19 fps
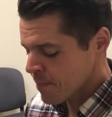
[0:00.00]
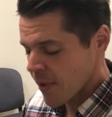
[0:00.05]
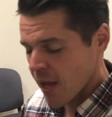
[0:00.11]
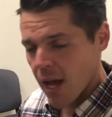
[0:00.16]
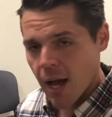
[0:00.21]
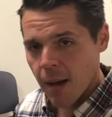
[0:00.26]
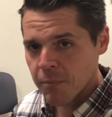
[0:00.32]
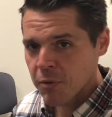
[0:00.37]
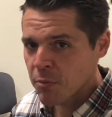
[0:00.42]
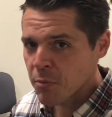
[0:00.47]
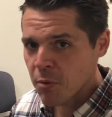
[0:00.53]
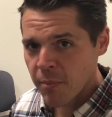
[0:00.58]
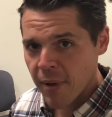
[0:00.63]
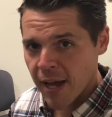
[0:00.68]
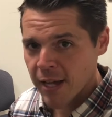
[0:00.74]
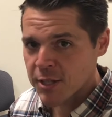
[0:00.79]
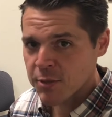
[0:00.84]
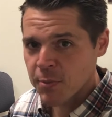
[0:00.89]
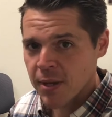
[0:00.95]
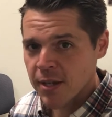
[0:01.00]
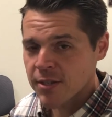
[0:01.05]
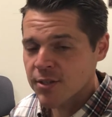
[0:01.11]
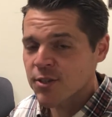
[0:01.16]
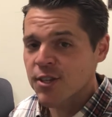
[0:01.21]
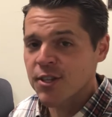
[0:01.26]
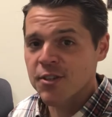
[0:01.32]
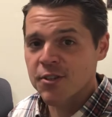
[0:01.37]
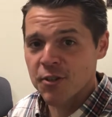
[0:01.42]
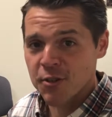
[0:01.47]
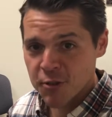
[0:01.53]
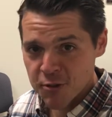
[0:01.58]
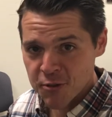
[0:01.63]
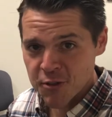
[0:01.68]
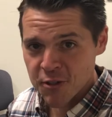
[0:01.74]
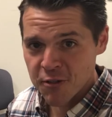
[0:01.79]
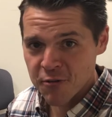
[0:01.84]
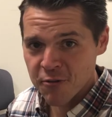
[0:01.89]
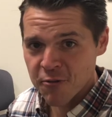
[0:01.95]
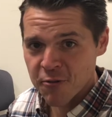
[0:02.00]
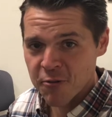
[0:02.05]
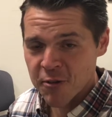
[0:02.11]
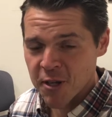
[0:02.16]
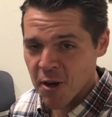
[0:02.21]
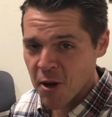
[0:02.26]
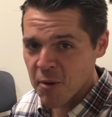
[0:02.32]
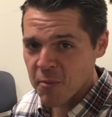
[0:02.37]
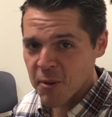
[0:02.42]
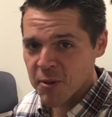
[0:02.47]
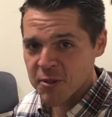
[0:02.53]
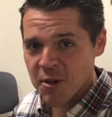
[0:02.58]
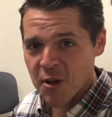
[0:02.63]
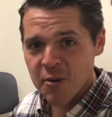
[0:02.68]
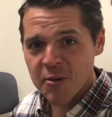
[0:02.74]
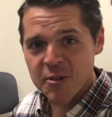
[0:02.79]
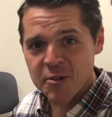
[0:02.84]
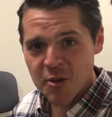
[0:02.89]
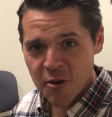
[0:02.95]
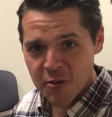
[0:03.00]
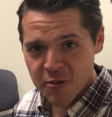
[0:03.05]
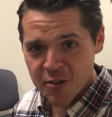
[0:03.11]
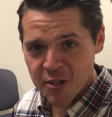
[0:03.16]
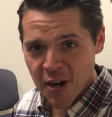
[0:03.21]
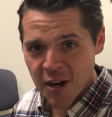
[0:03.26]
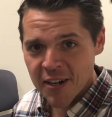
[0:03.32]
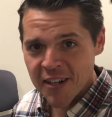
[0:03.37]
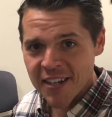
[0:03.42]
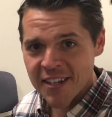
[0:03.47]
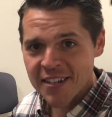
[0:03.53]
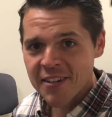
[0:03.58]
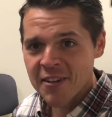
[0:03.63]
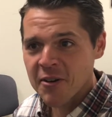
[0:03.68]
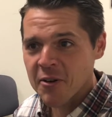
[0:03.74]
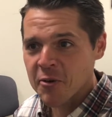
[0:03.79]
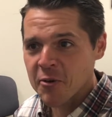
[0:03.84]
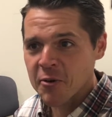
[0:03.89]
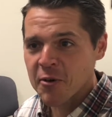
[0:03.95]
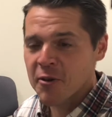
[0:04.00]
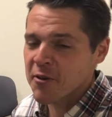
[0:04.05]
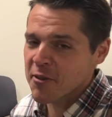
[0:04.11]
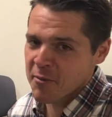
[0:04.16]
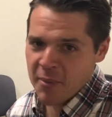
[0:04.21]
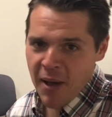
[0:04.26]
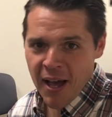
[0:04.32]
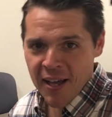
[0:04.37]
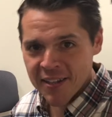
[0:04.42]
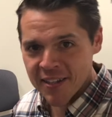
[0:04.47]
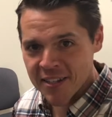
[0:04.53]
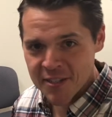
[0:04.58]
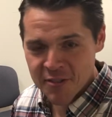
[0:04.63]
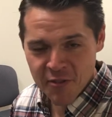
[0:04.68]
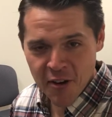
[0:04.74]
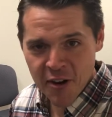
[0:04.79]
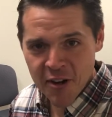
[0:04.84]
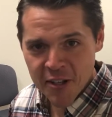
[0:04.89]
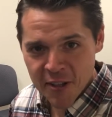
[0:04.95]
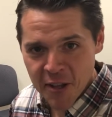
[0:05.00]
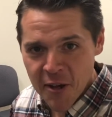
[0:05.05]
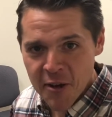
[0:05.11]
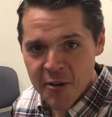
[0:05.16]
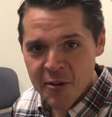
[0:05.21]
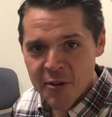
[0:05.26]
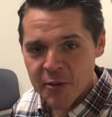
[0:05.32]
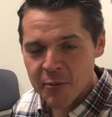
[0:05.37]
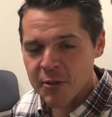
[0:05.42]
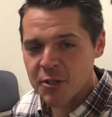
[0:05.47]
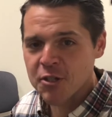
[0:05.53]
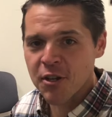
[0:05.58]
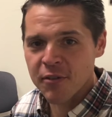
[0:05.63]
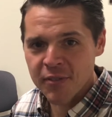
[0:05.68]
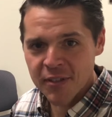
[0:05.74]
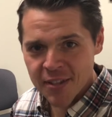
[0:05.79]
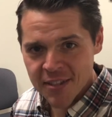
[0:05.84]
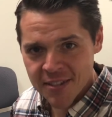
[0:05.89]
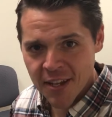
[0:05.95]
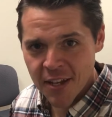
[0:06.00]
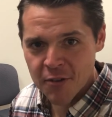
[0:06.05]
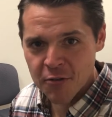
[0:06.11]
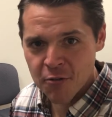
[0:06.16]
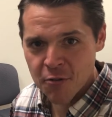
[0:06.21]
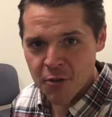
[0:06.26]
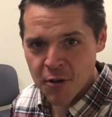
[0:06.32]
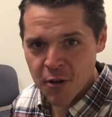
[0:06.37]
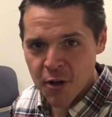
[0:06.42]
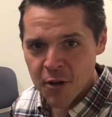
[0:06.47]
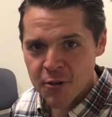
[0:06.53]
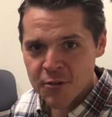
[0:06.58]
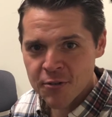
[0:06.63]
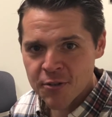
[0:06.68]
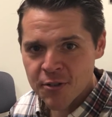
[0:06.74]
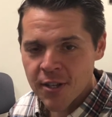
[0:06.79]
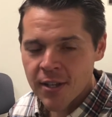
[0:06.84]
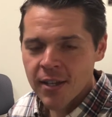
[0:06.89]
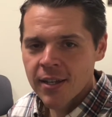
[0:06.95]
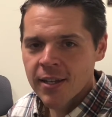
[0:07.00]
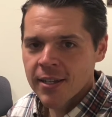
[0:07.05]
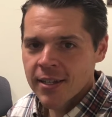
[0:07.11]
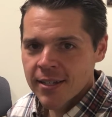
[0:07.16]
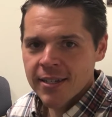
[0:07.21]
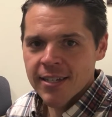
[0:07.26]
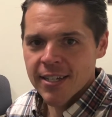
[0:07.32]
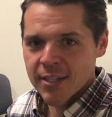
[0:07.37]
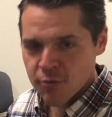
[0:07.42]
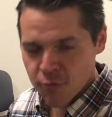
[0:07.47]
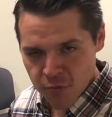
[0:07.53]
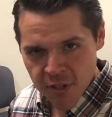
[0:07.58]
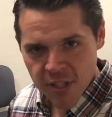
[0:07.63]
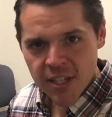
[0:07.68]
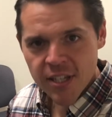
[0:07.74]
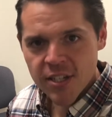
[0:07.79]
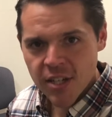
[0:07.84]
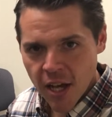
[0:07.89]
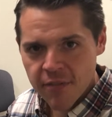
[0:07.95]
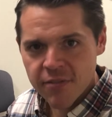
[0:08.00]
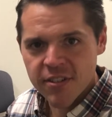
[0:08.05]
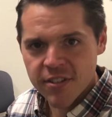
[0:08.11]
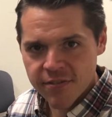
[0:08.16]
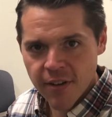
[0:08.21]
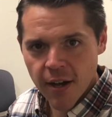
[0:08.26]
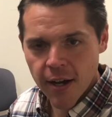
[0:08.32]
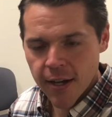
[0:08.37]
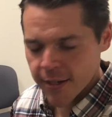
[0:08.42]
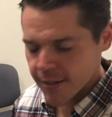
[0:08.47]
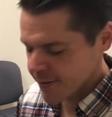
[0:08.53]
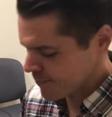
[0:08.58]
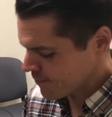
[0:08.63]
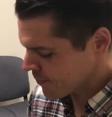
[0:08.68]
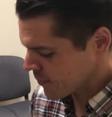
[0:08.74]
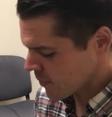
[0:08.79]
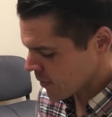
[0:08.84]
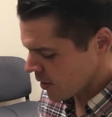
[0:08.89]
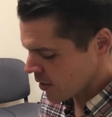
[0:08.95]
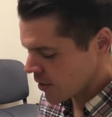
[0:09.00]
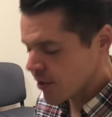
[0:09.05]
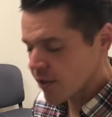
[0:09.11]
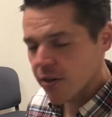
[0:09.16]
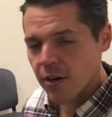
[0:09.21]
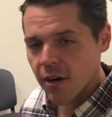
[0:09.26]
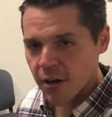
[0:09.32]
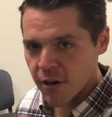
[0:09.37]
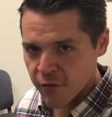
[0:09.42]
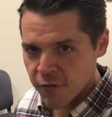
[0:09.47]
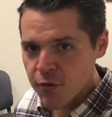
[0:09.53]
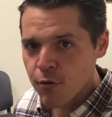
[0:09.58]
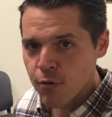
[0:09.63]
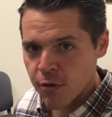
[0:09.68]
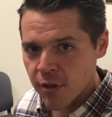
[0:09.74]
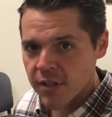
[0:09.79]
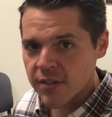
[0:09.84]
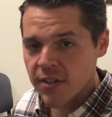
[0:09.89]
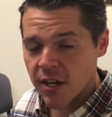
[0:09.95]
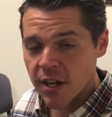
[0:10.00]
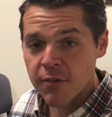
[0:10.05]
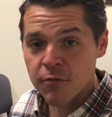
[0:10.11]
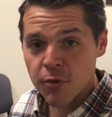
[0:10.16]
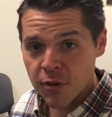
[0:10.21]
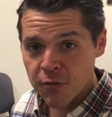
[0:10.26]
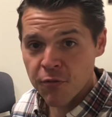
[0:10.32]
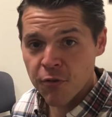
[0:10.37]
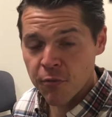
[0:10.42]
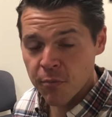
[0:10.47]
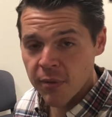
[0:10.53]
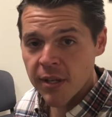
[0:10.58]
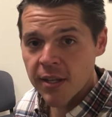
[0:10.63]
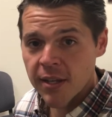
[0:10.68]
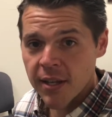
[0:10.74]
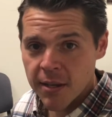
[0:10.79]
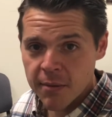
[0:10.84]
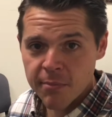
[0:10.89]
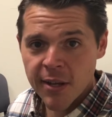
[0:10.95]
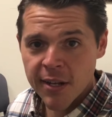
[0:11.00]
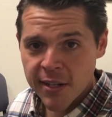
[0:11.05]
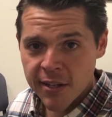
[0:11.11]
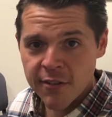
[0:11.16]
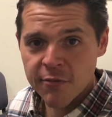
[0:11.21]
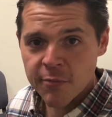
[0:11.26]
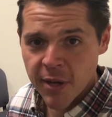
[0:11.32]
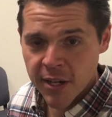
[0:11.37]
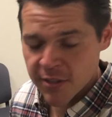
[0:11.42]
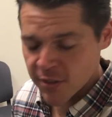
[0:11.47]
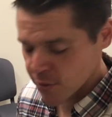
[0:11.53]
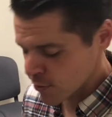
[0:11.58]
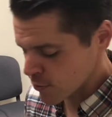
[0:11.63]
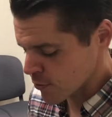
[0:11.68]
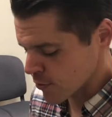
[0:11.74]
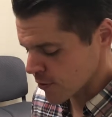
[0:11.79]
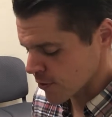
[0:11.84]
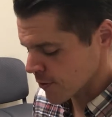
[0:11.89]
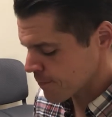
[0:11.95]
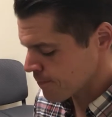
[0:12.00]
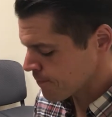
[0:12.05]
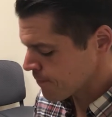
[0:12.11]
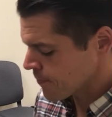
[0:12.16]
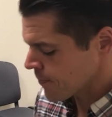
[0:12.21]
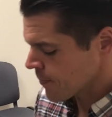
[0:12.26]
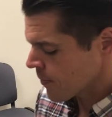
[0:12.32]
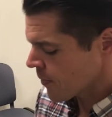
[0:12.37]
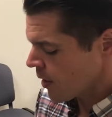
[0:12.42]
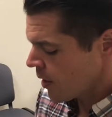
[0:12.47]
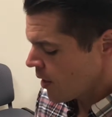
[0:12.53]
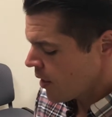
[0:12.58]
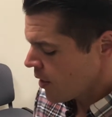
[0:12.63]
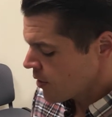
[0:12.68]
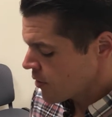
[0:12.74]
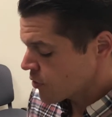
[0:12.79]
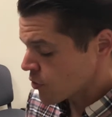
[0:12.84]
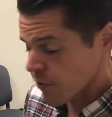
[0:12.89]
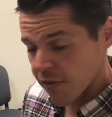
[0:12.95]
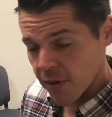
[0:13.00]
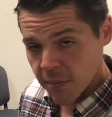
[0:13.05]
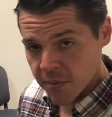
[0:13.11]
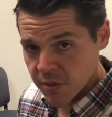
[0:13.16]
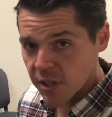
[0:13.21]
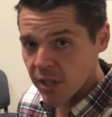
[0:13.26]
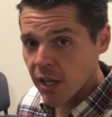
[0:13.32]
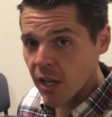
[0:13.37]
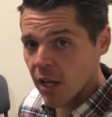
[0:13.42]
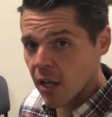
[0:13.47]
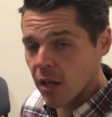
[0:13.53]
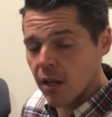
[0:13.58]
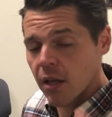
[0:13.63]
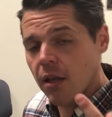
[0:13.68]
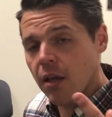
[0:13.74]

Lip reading: Optimal backspace is elusive. We almost always over-darken, or the palate is very low and we're shoving the sound through the nose. It's really tough to find. Here are a few things that have worked for me and many of my students. So if I'm singing to